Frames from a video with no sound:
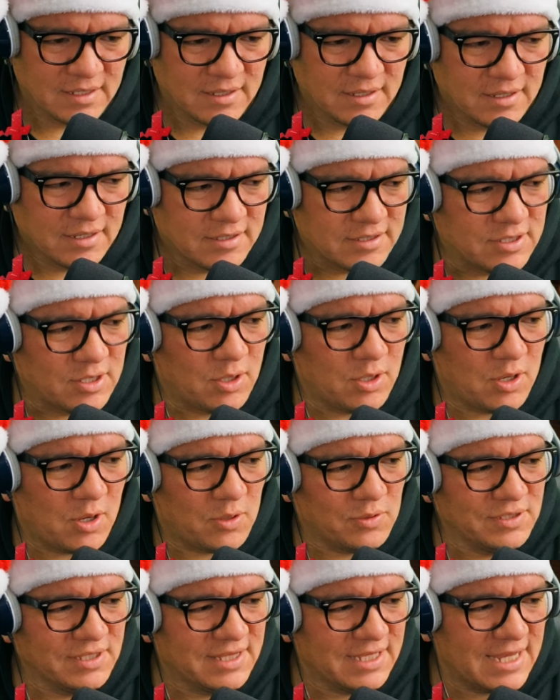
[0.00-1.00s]
The
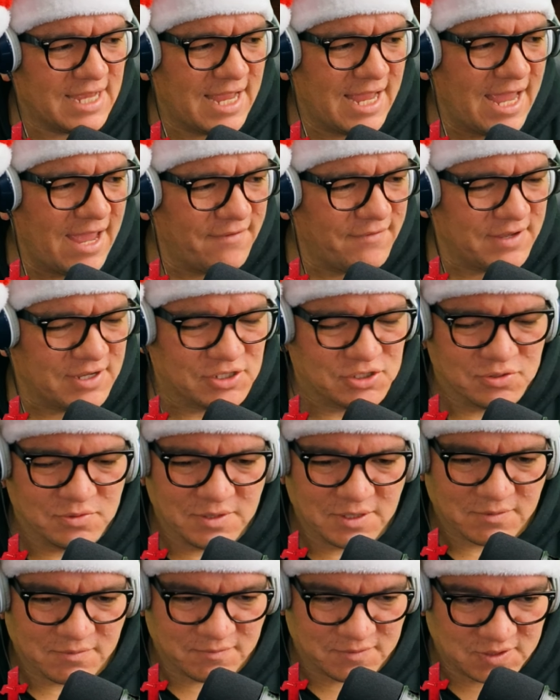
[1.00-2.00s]
only thing I have issue
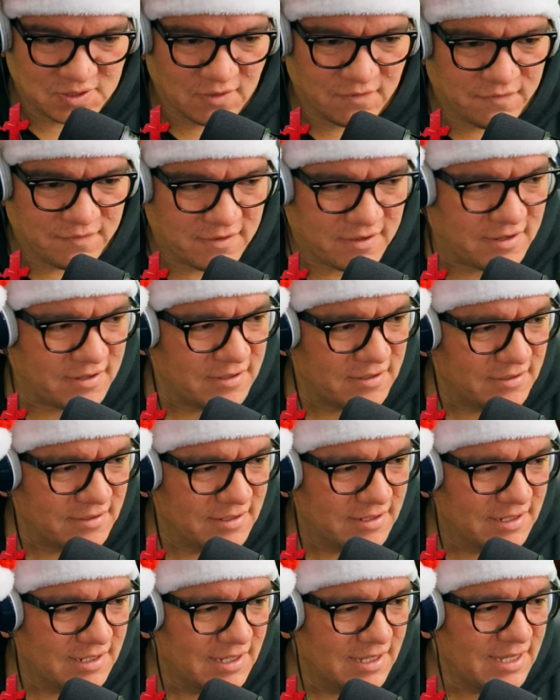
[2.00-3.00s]
with so far
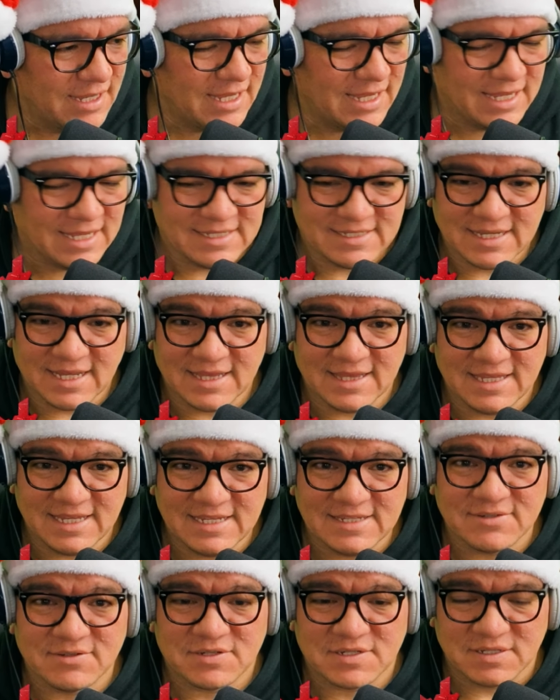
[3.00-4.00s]
is that these are some